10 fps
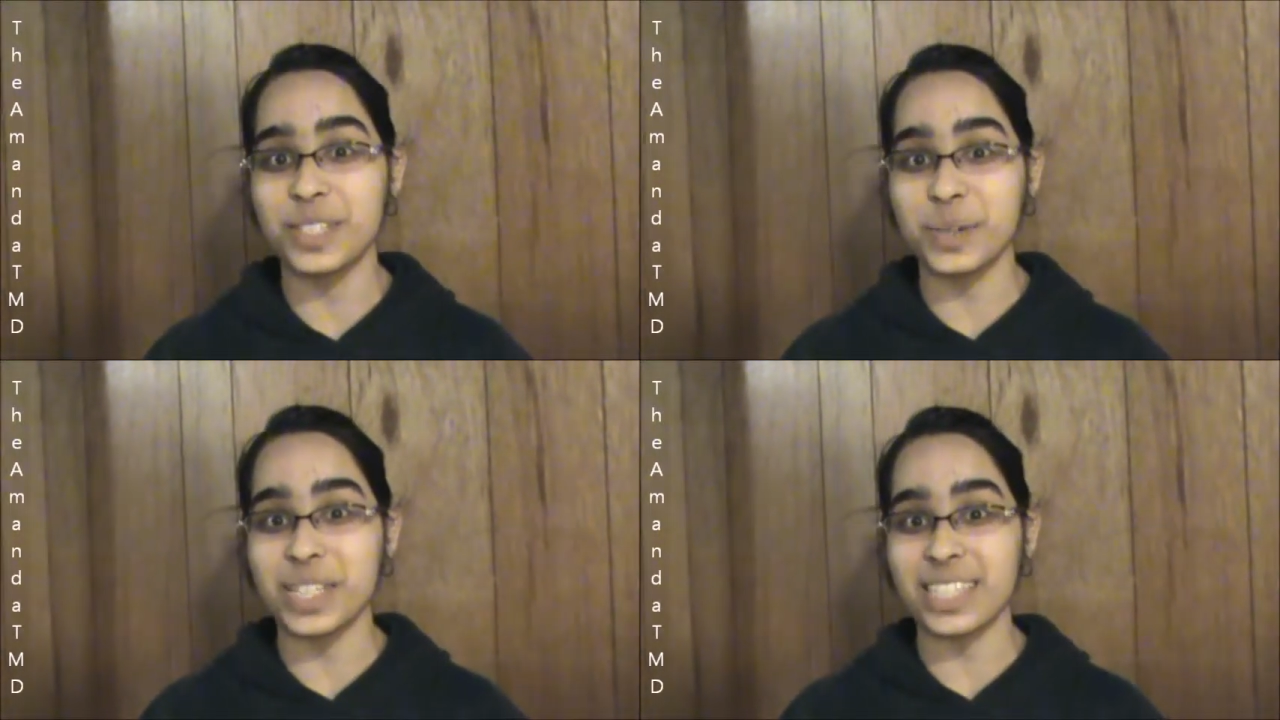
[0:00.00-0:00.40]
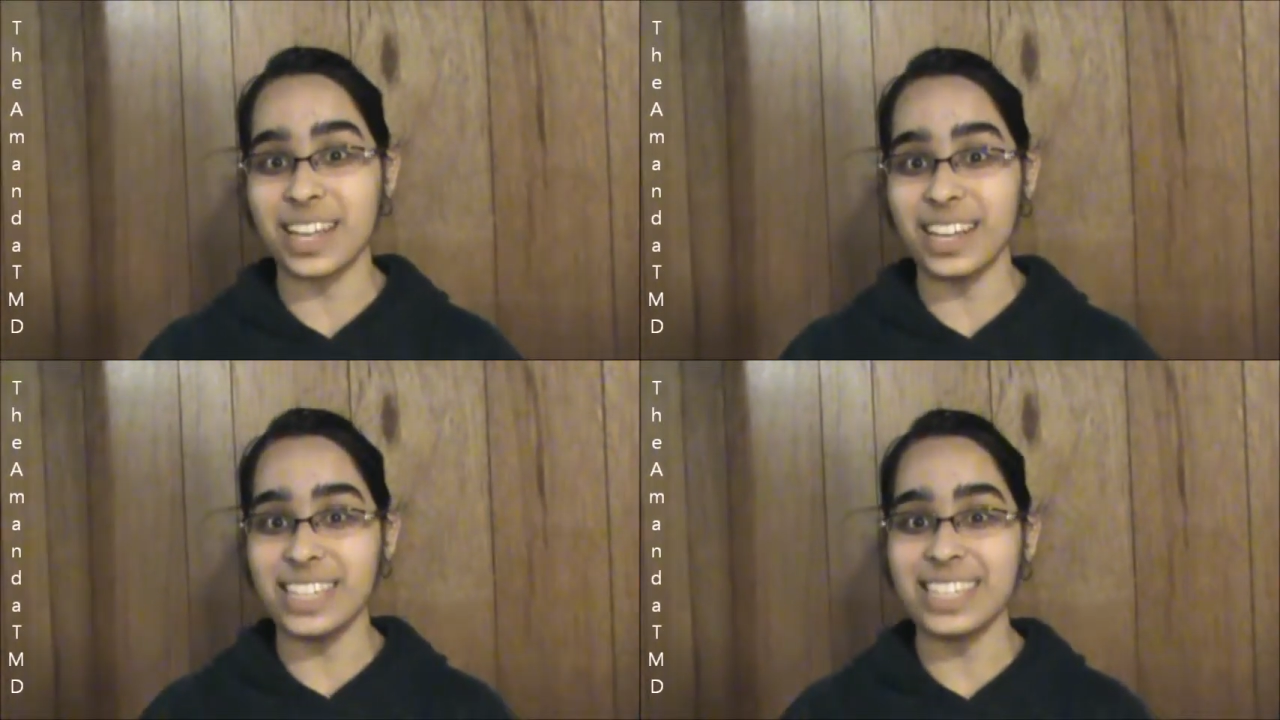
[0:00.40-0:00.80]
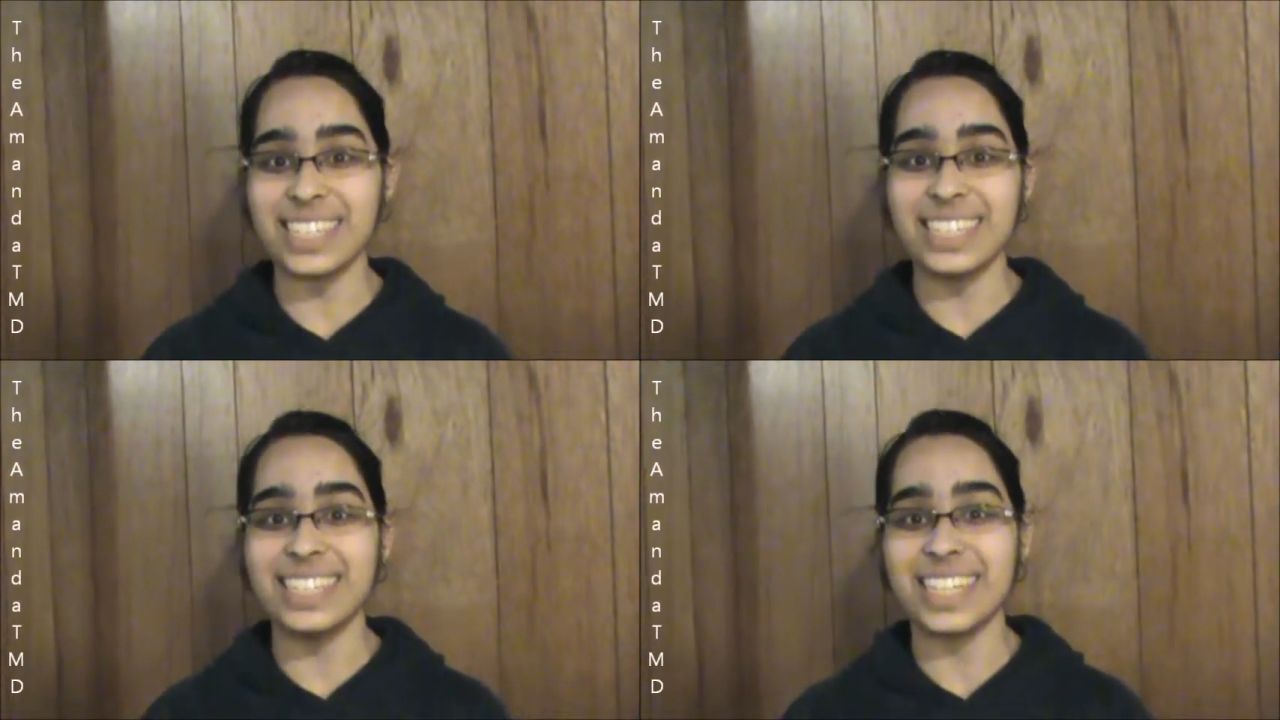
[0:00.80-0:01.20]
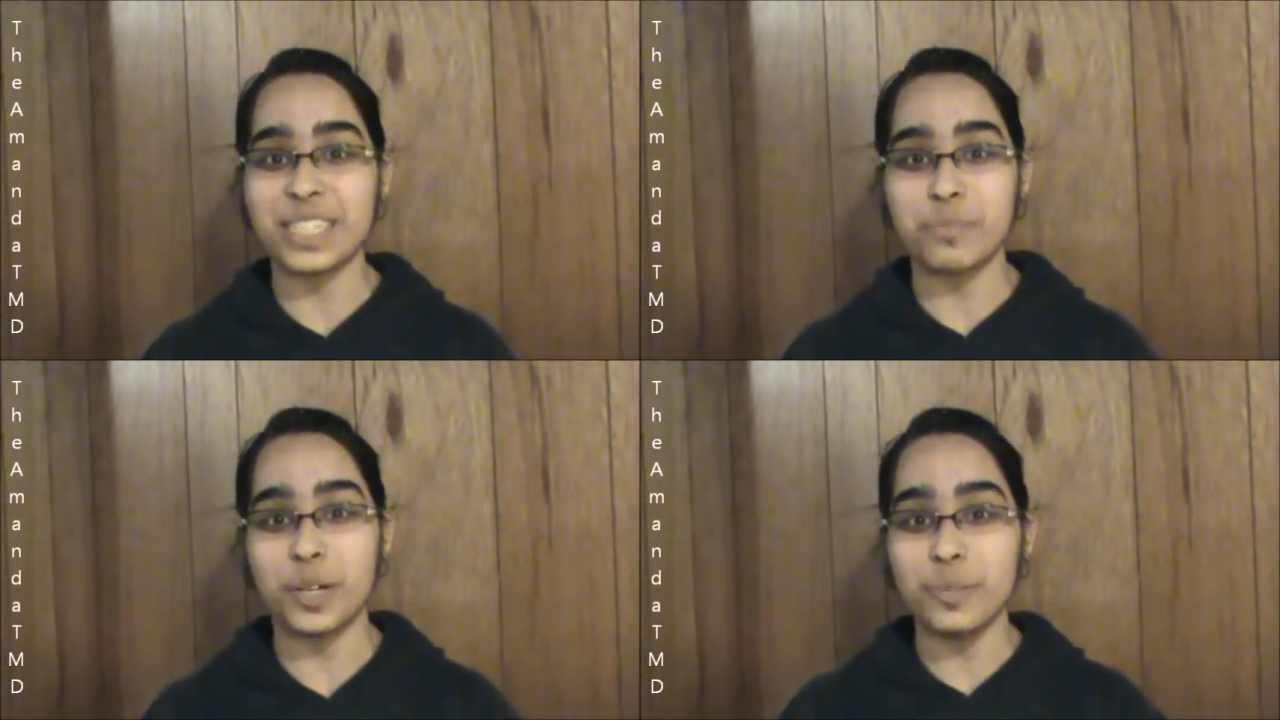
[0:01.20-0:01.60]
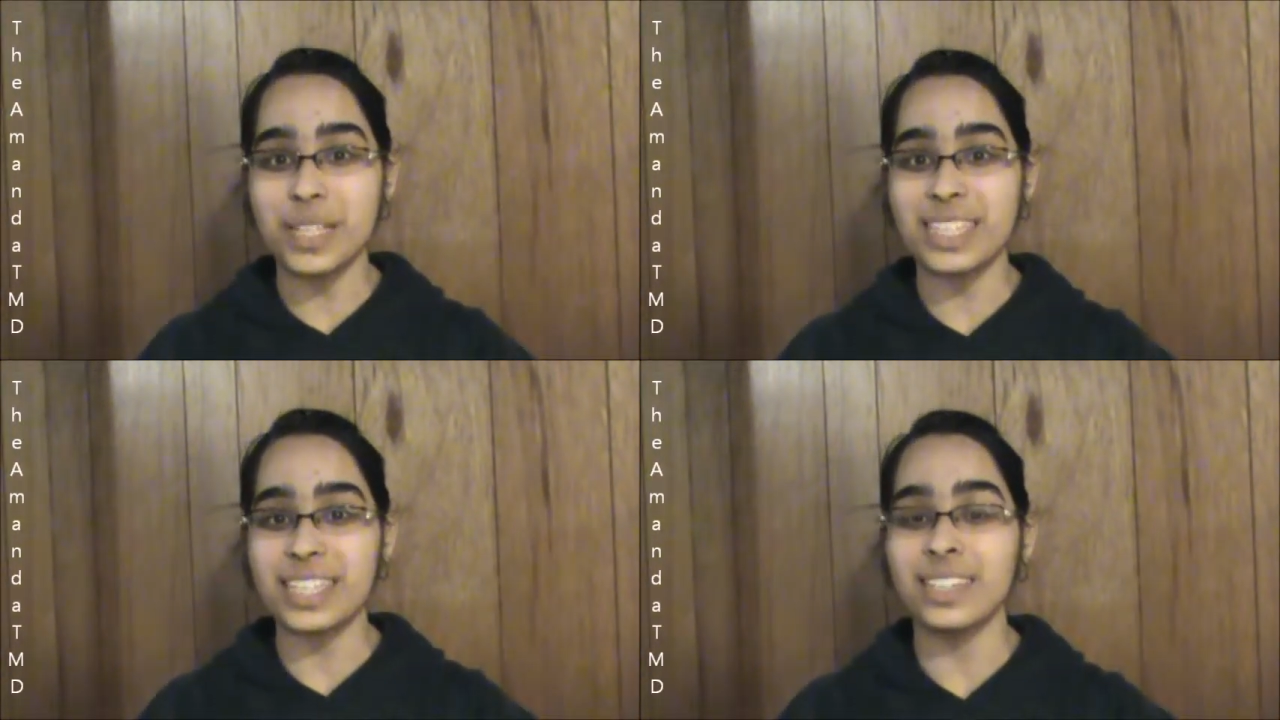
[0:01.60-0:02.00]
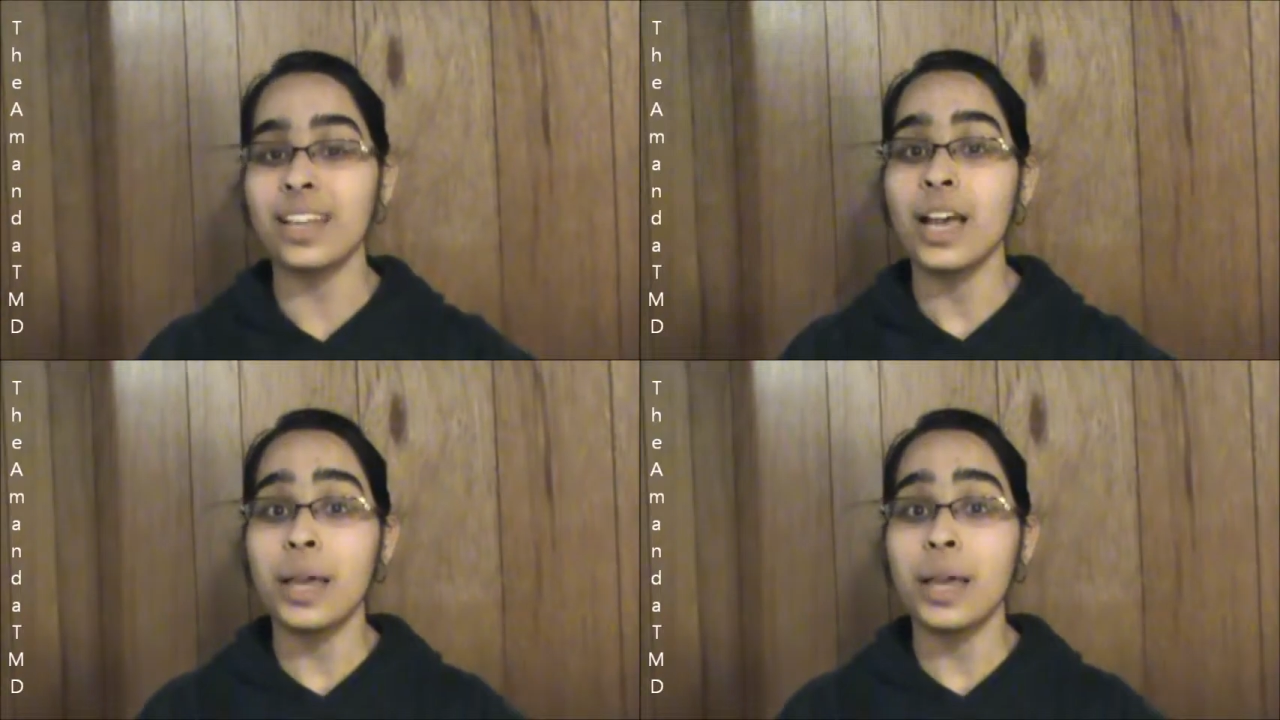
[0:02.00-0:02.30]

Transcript: doing science and experiments and